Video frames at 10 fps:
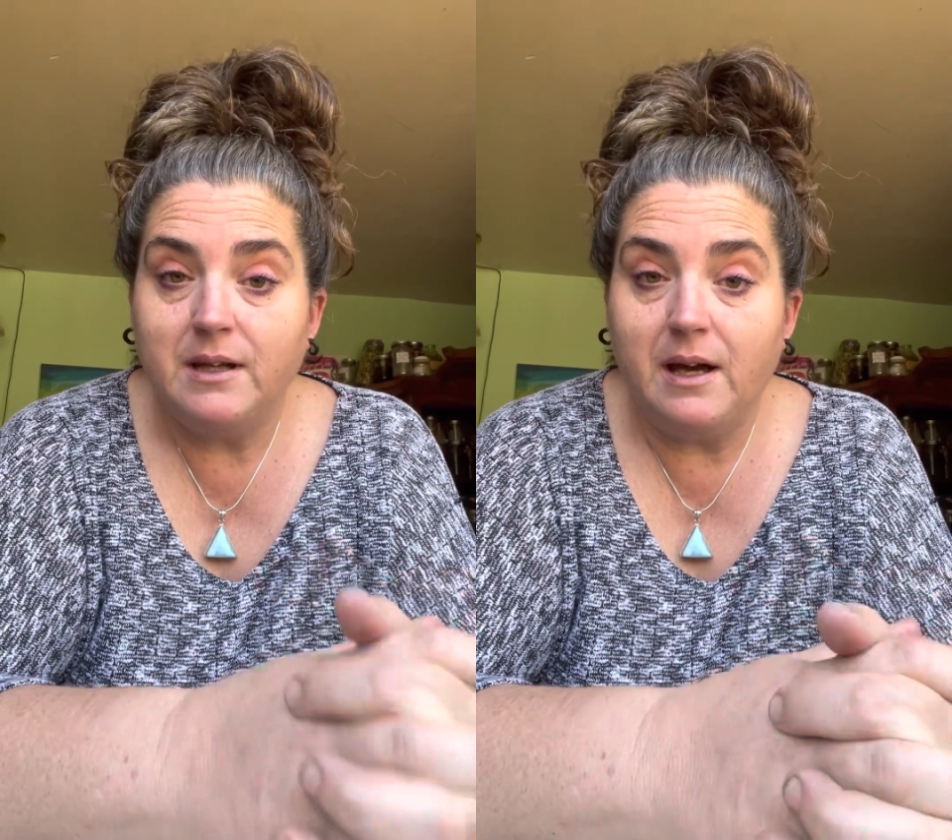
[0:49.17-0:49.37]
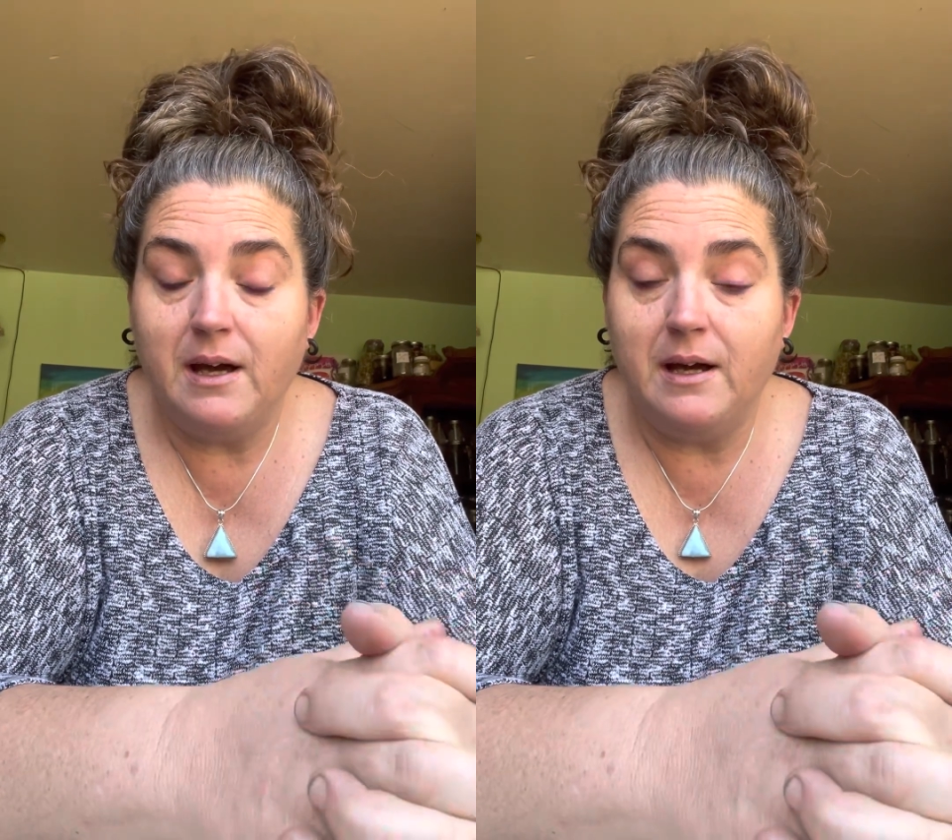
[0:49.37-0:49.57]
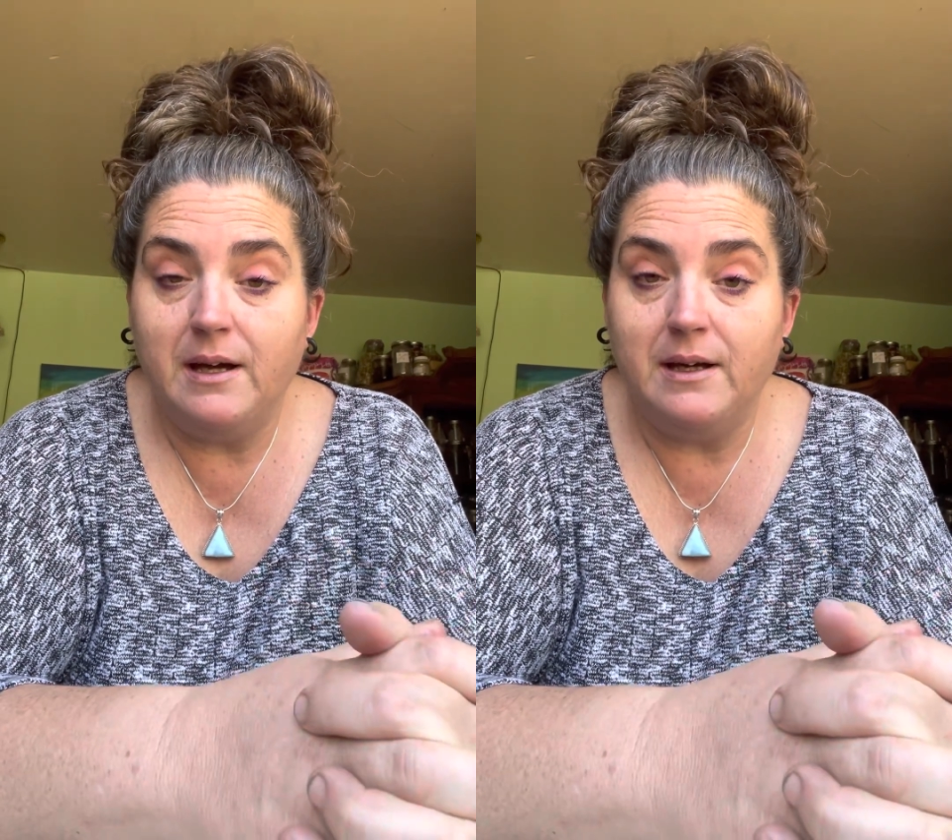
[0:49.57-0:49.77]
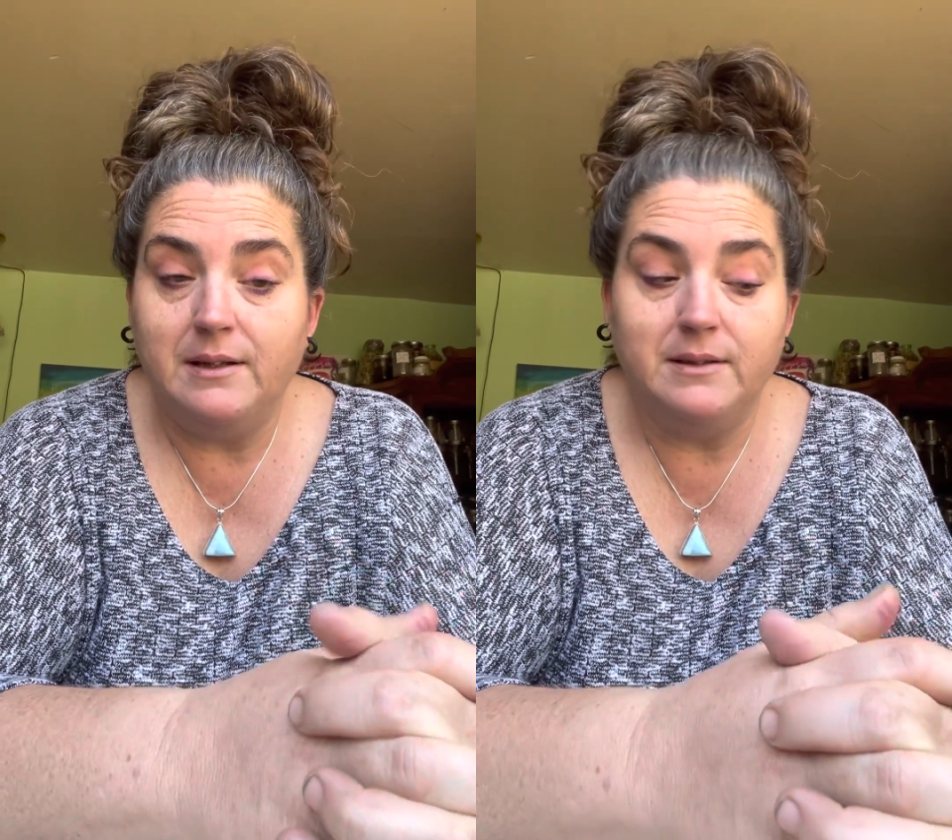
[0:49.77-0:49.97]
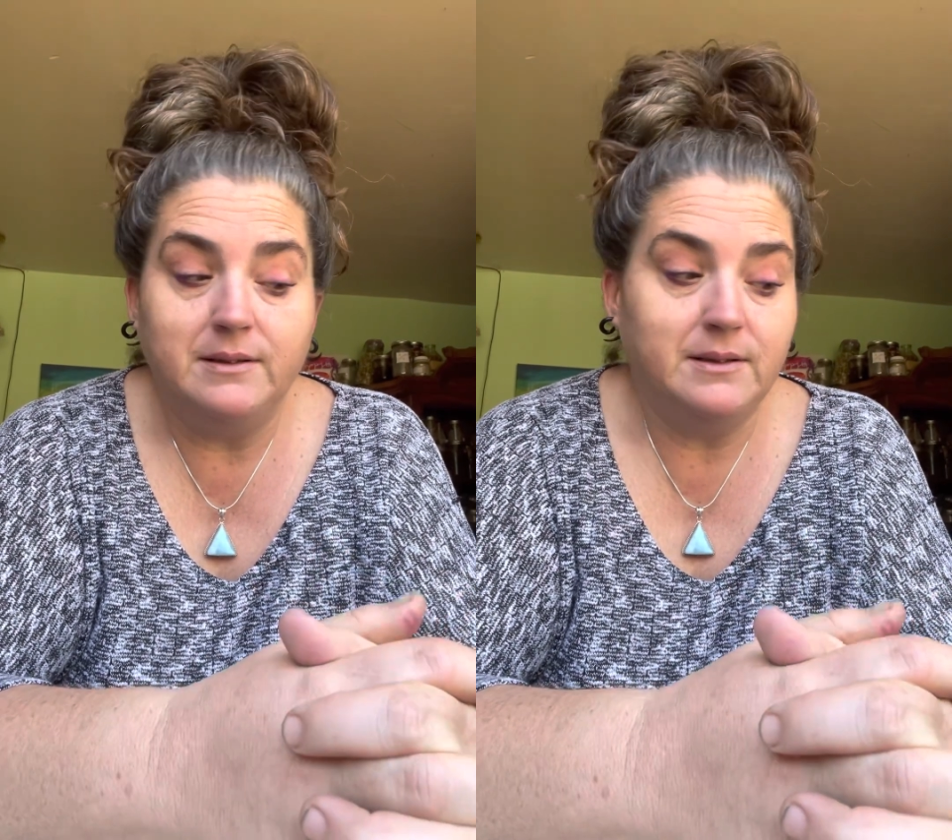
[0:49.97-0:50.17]

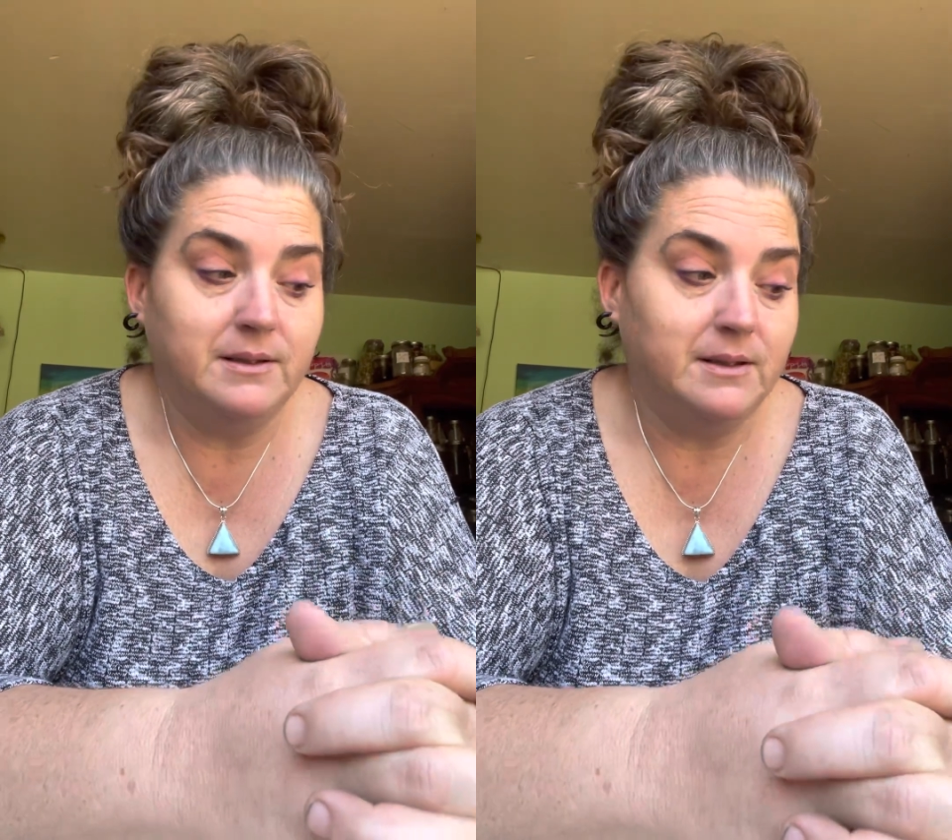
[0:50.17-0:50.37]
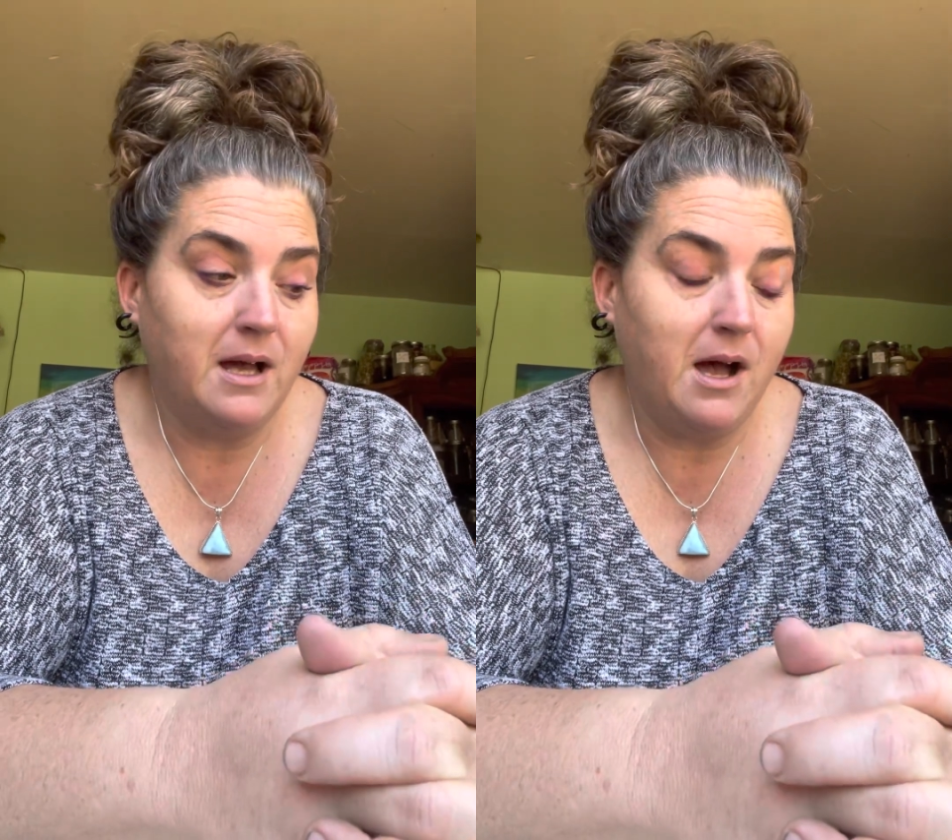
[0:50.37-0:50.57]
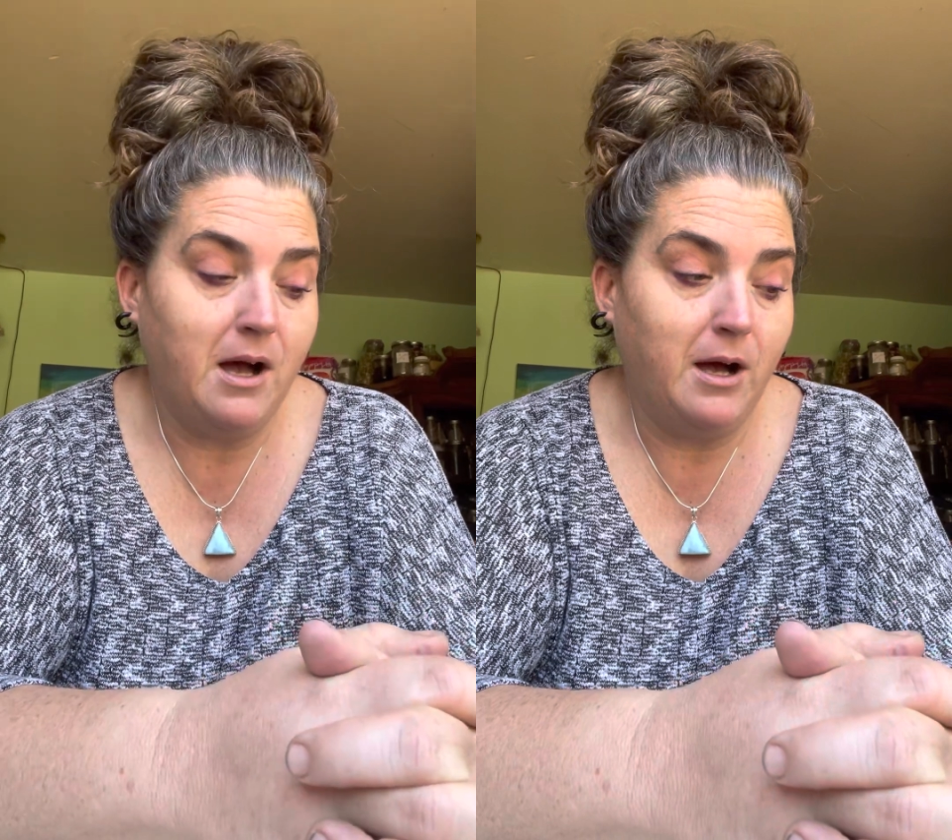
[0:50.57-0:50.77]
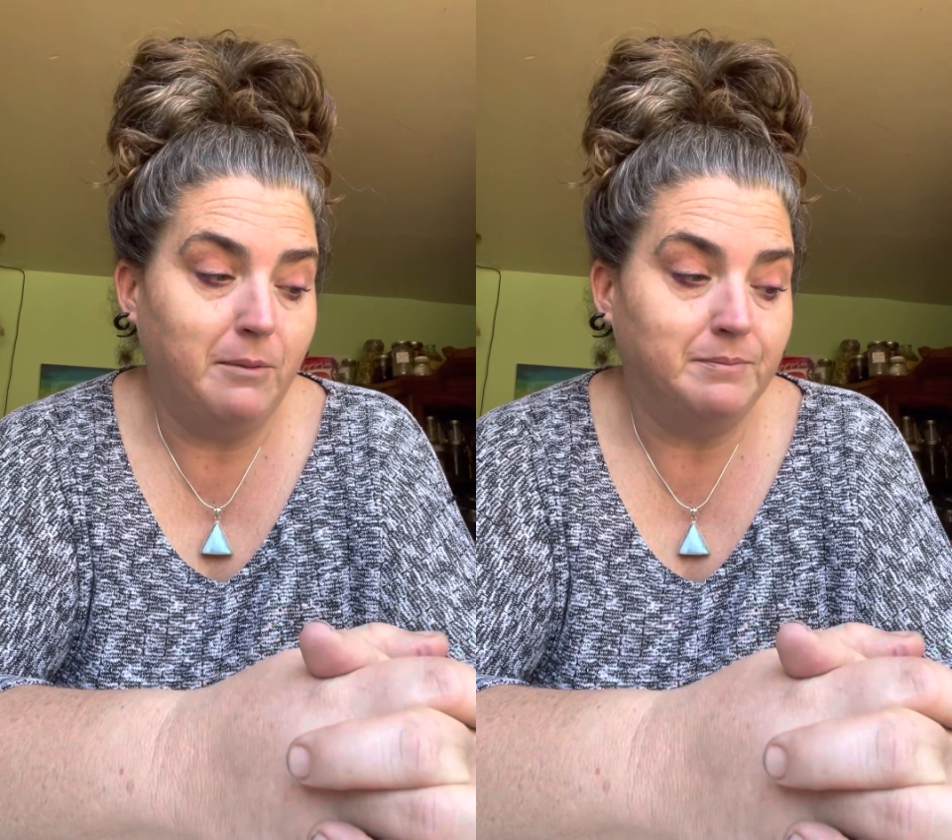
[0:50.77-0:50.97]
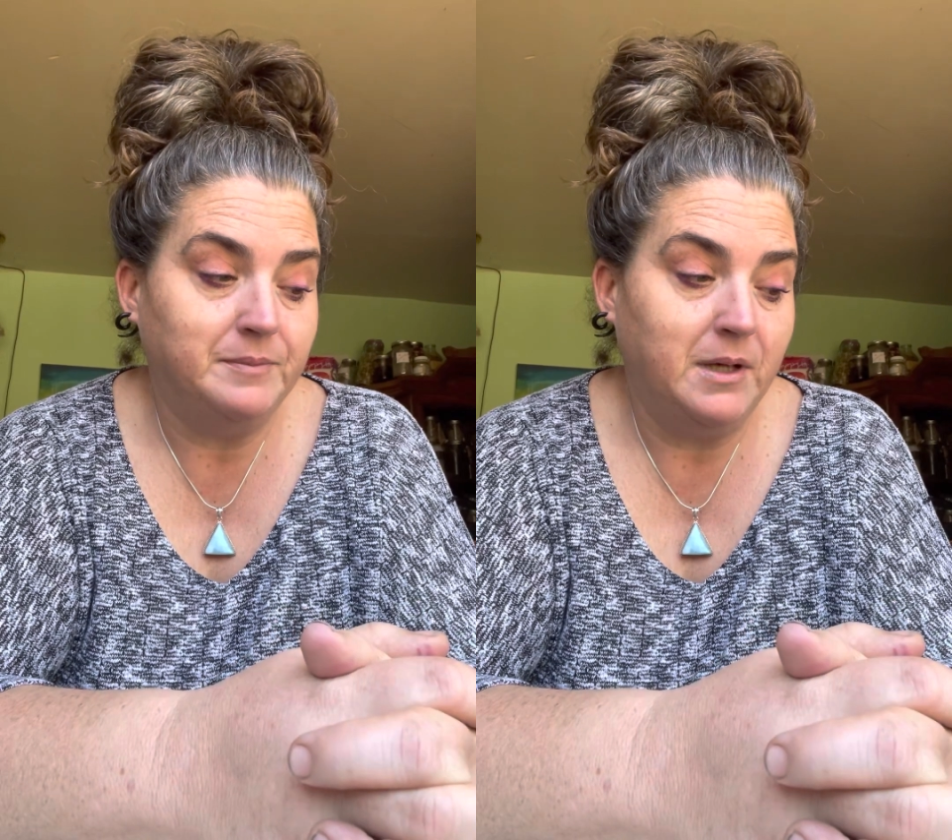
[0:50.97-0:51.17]
And I'm